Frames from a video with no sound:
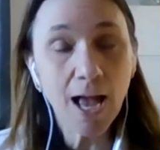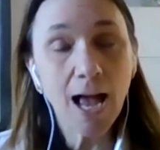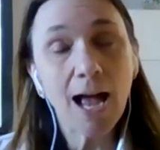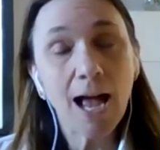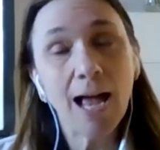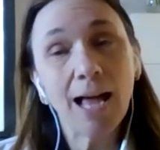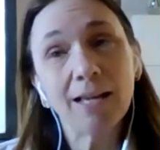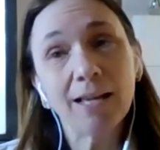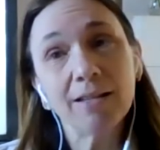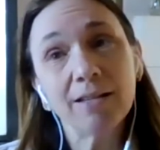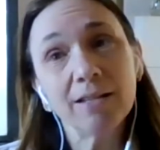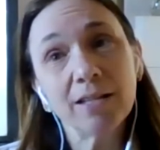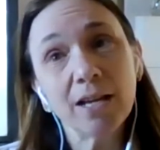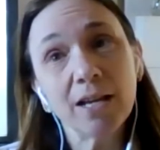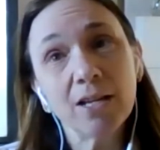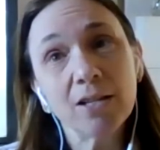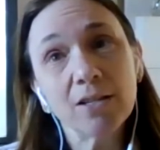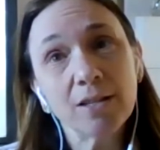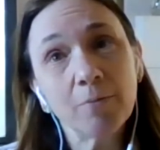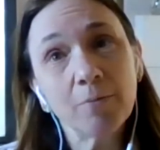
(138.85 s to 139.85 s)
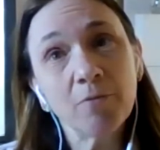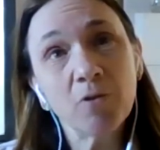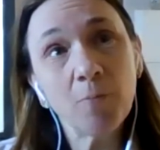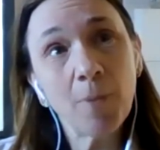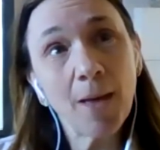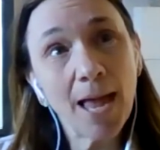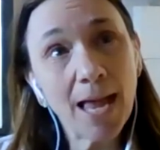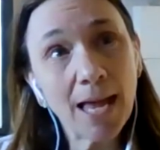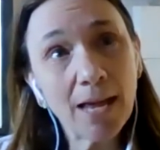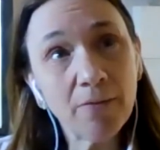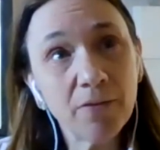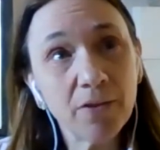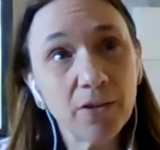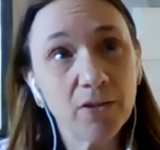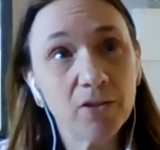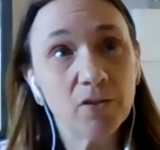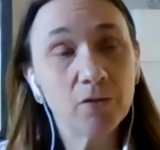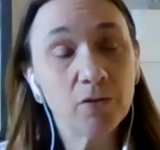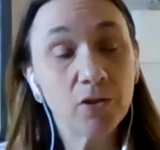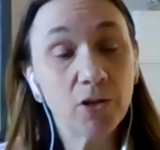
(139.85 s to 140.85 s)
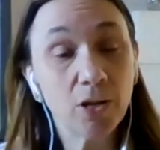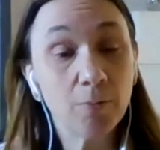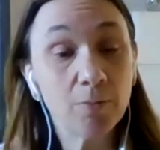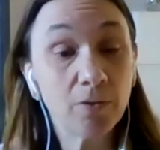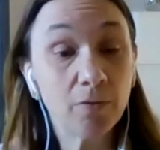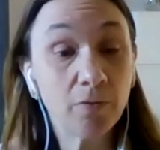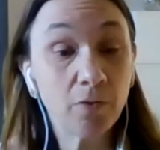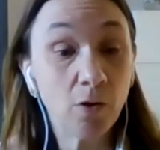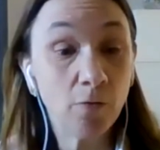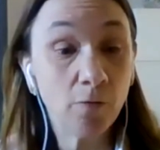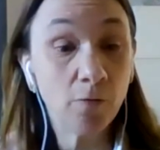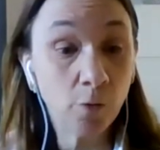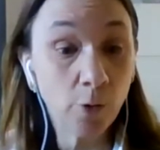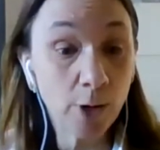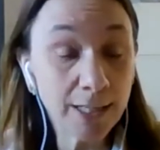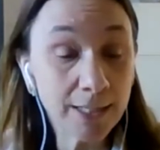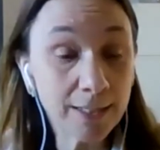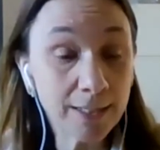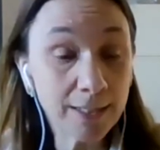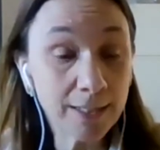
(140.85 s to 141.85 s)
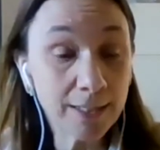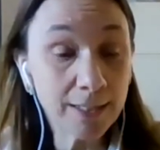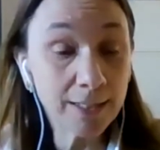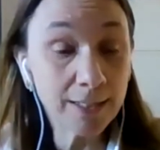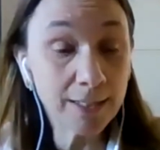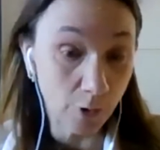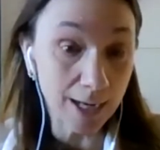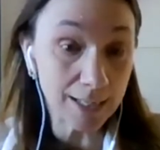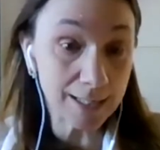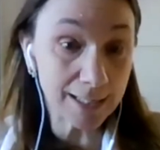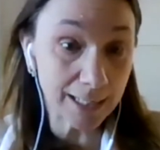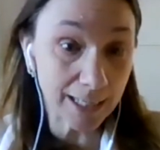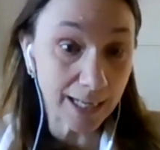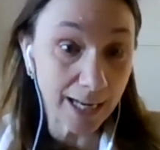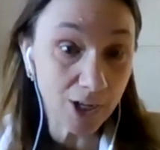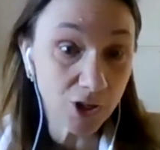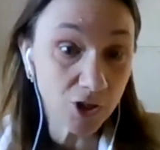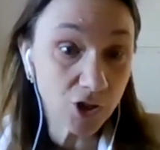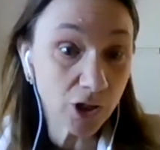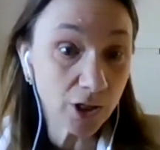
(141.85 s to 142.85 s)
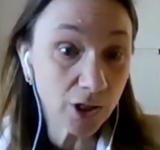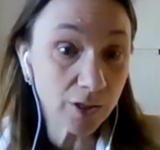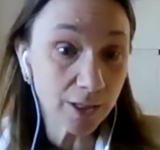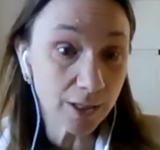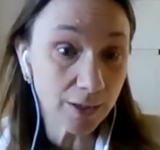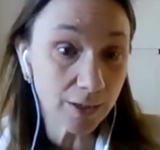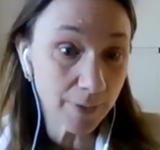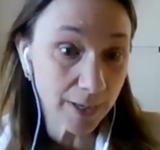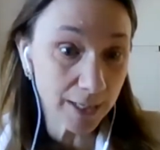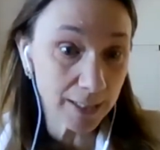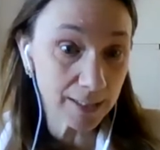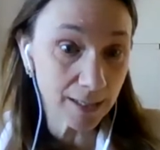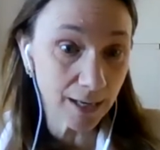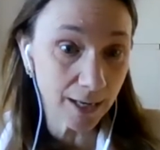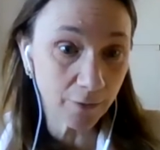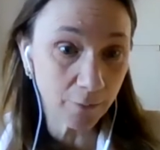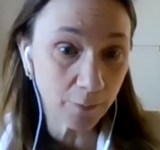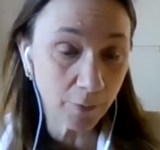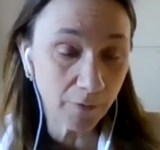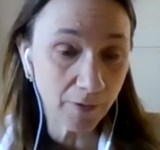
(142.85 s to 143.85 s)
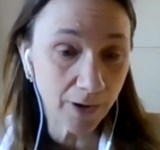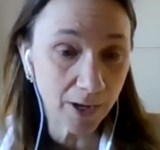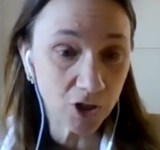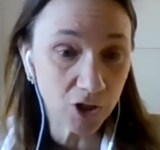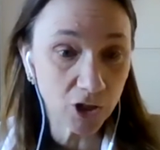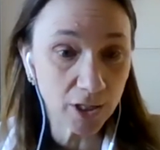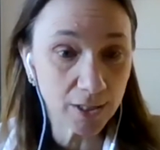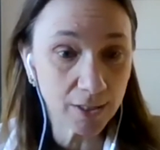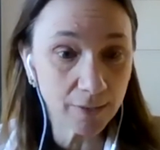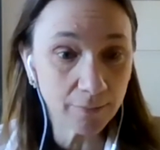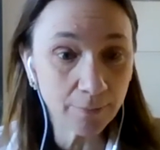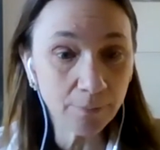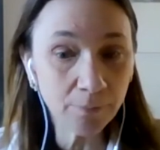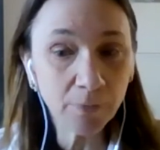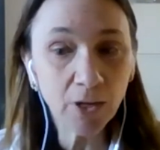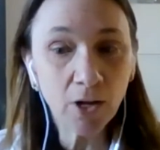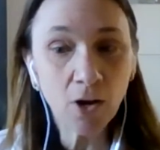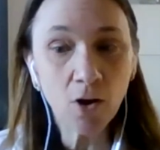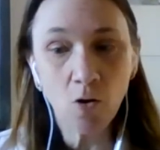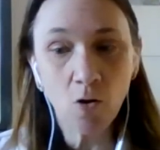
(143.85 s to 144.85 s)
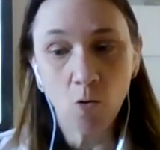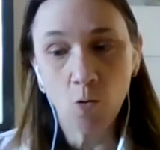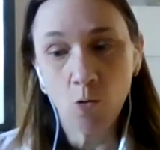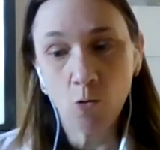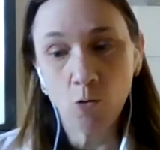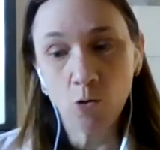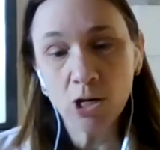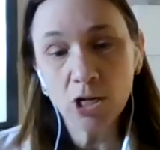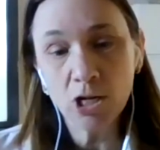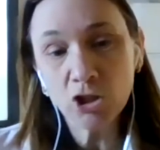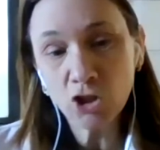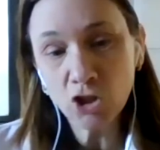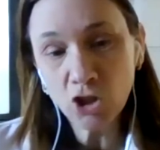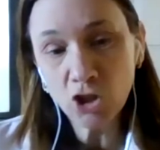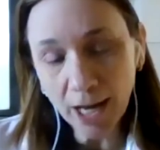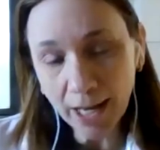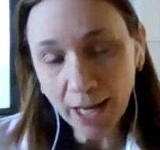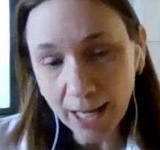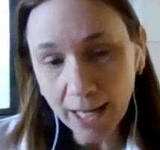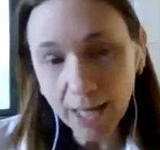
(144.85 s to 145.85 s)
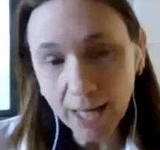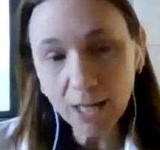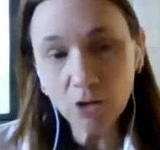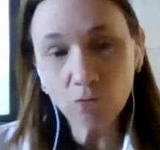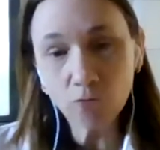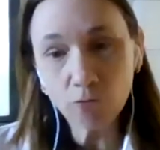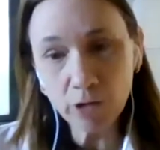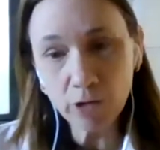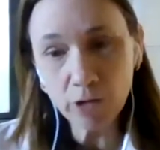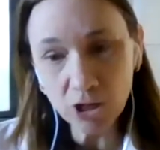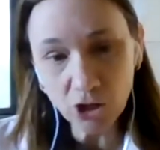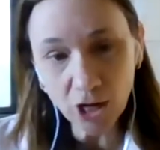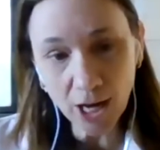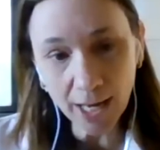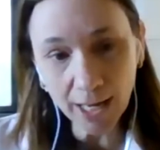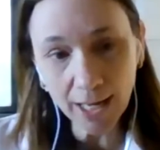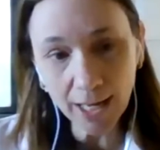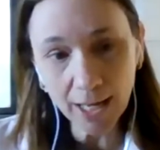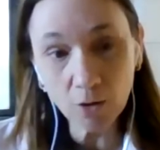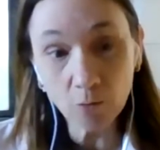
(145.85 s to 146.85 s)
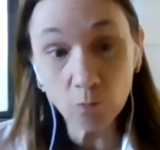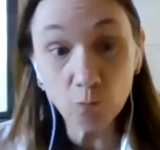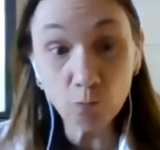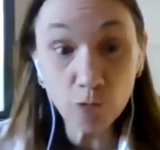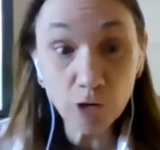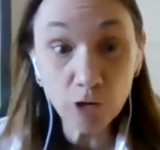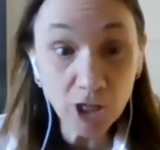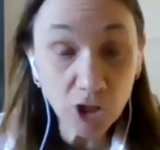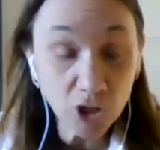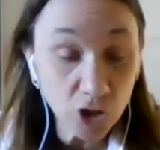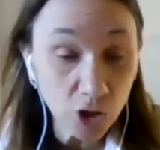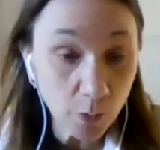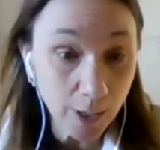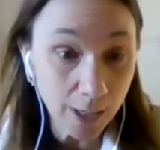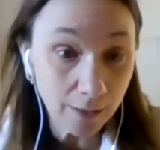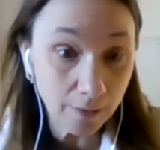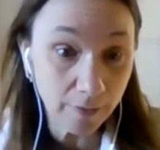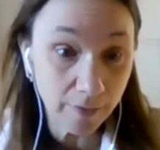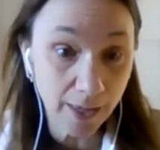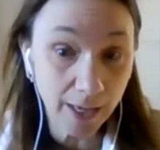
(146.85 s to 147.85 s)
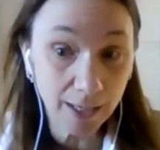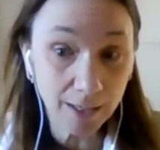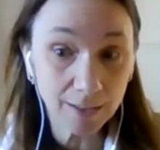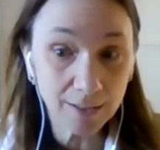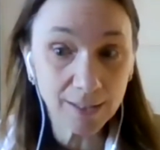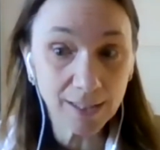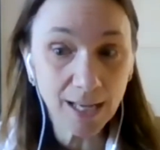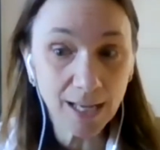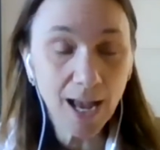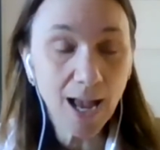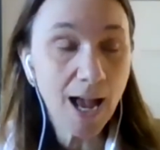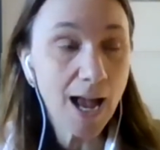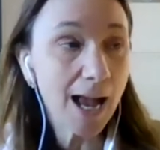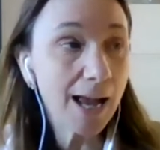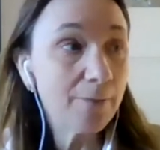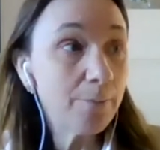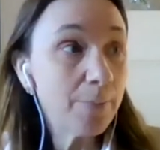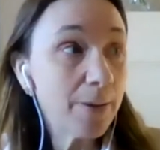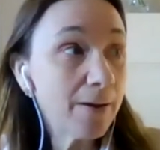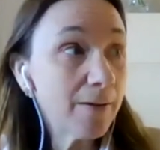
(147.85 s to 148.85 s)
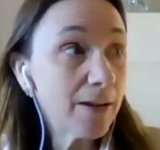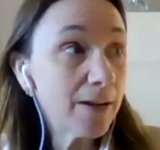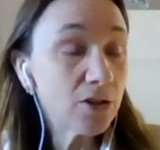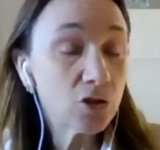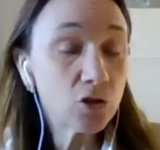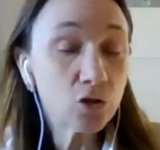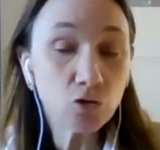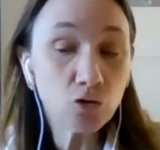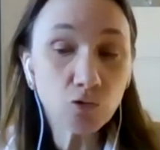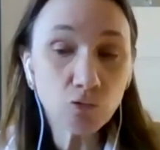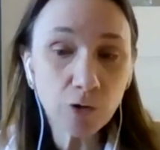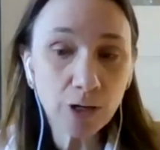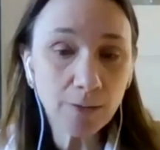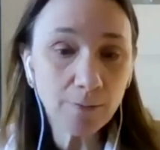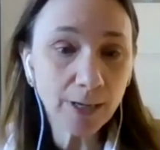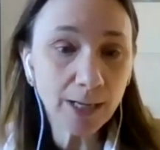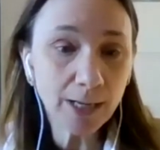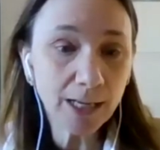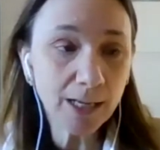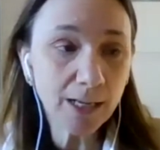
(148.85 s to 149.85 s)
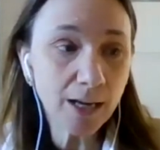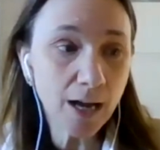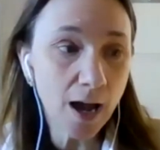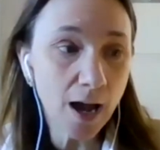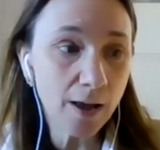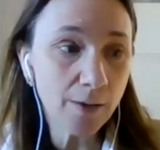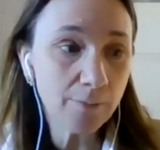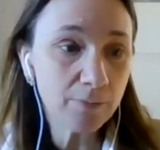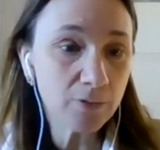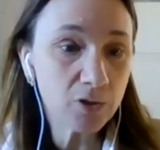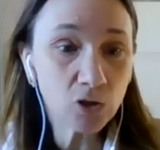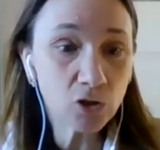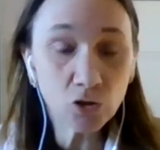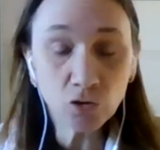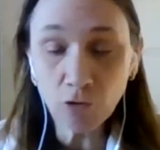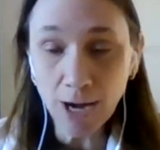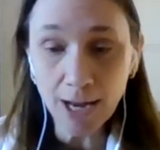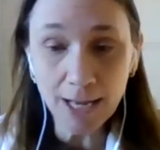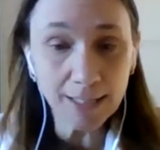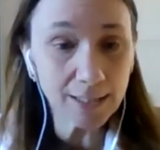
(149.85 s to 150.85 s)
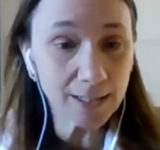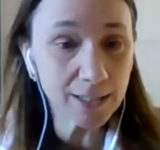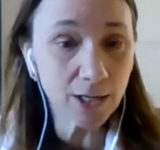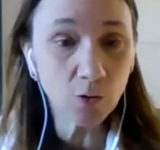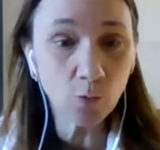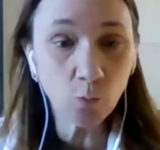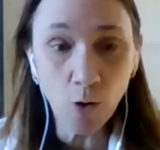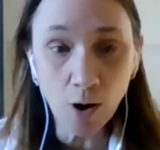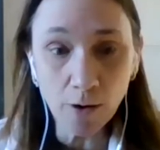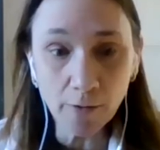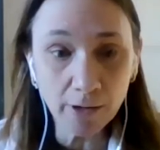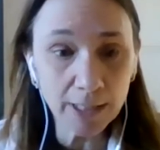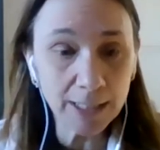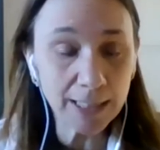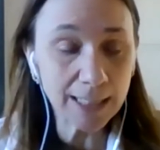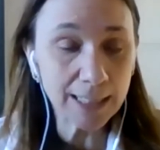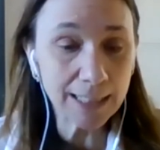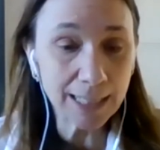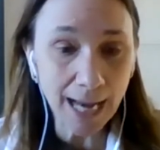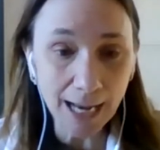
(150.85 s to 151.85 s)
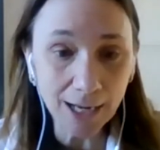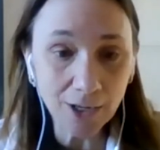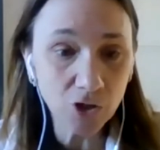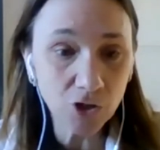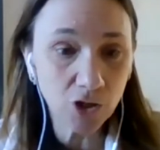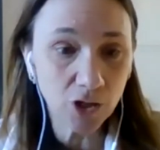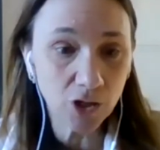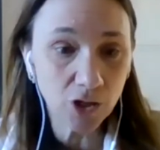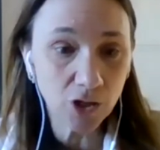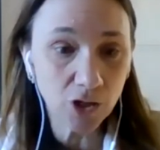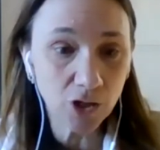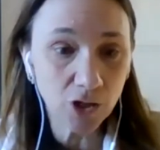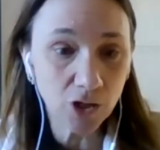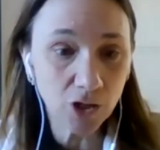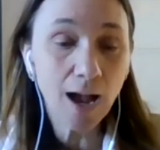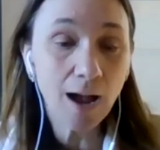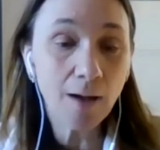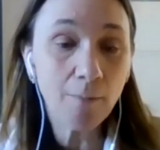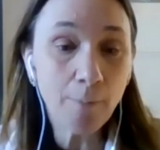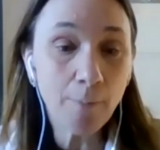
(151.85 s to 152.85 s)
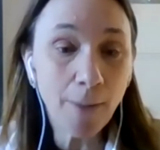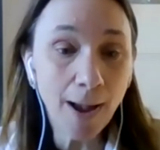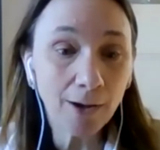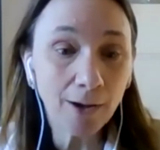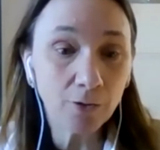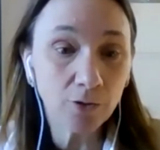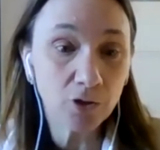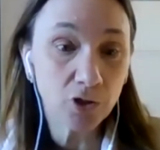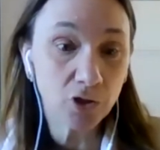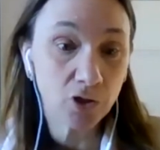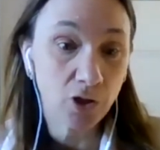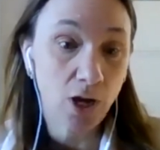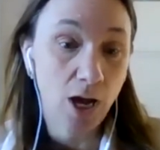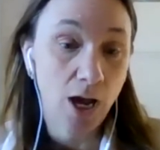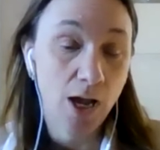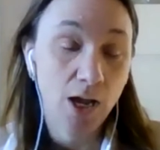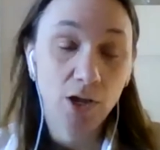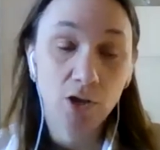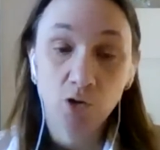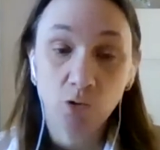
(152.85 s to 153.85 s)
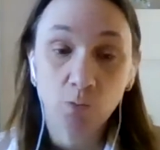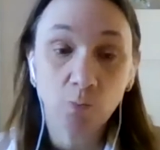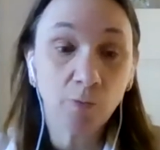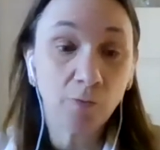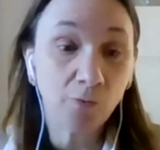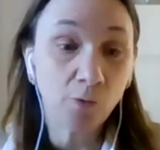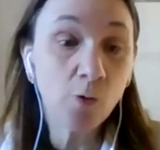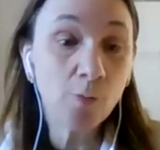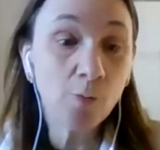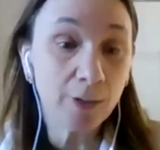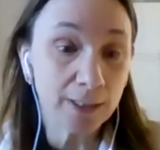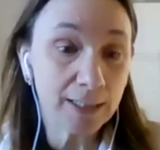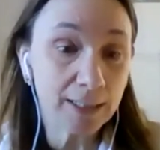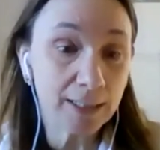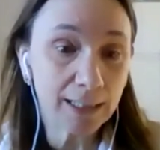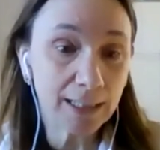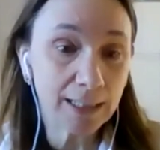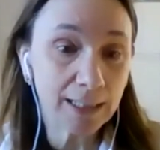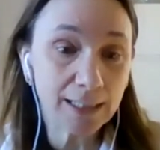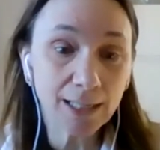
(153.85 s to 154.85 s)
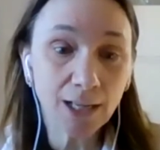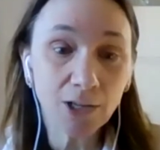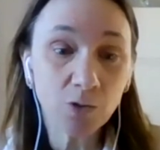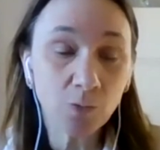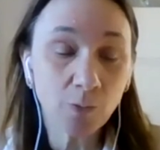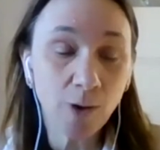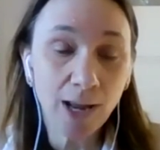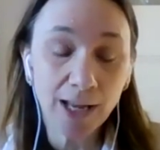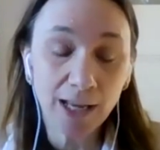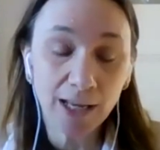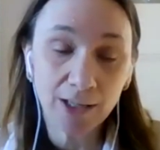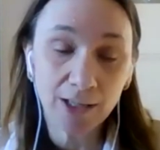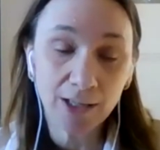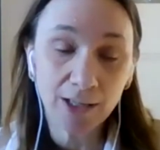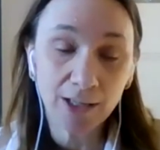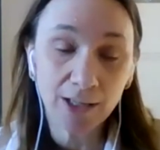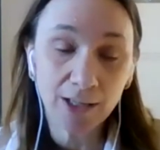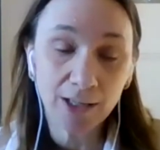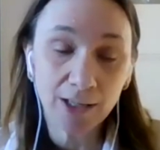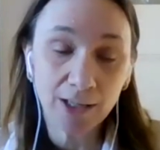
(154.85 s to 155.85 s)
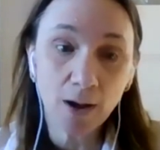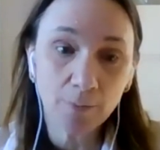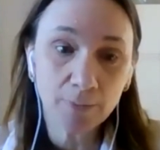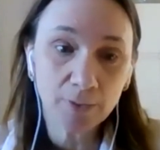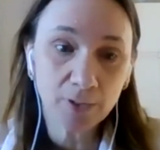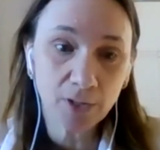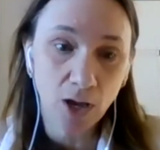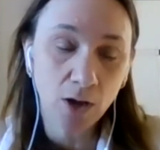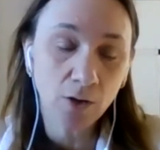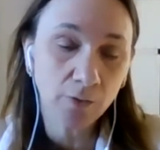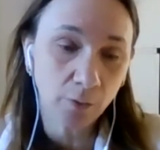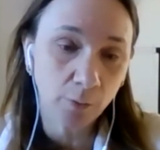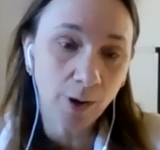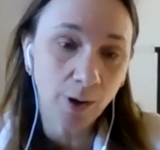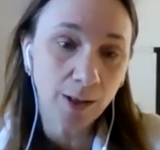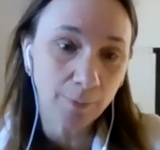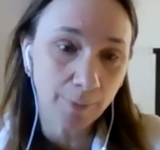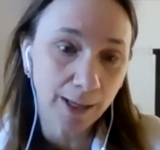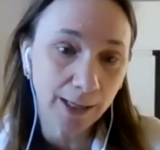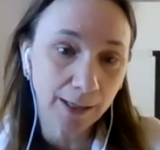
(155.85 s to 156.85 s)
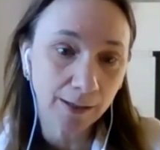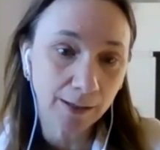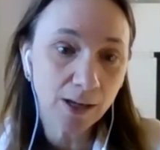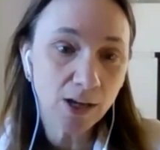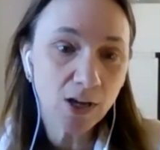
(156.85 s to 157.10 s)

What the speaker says: And some of the behaviors in terms of avoidance and procrastination that can be a sign of perfectionism, or checking and rechecking and redoing things, and being extremely stressed and worried and anxious about your performance in such a way it just becomes overwhelming.